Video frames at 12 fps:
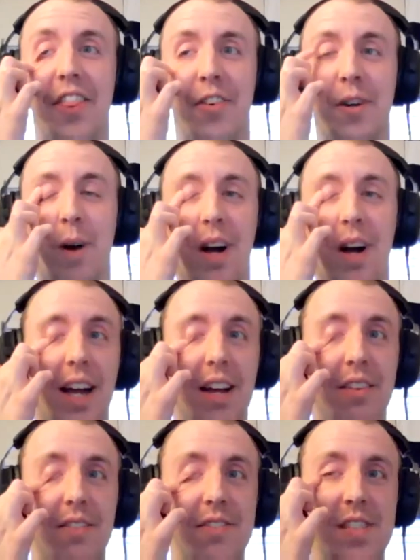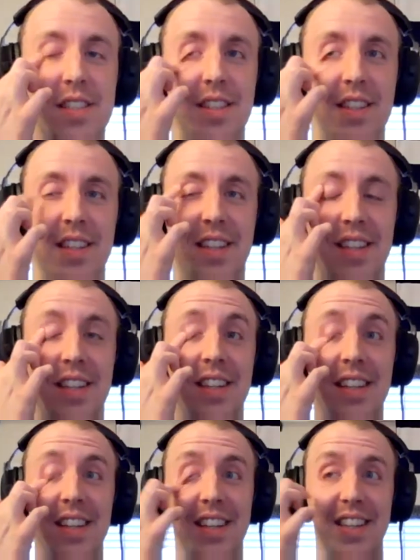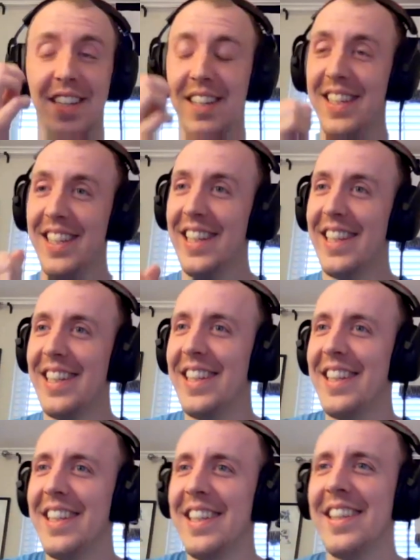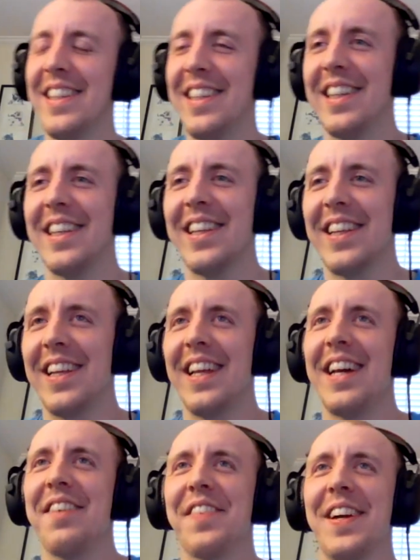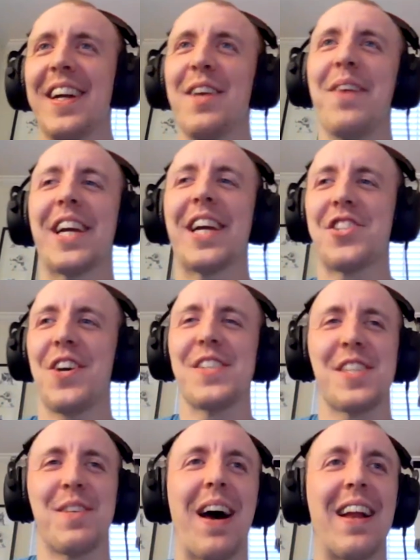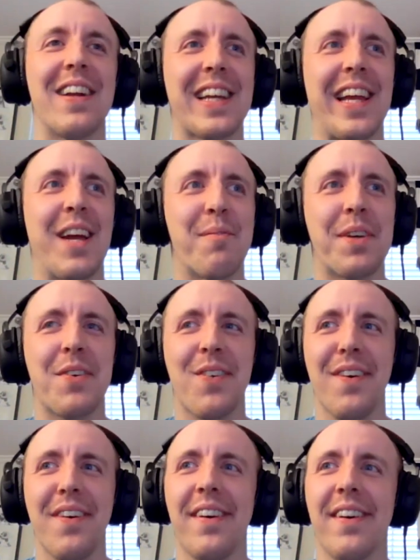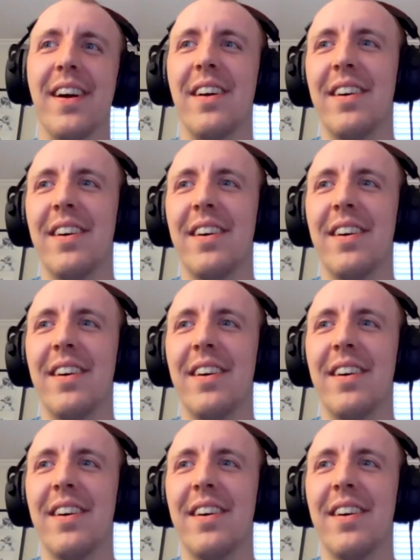three wives. That's right. If they're going to make shows about it, it can't be wrong.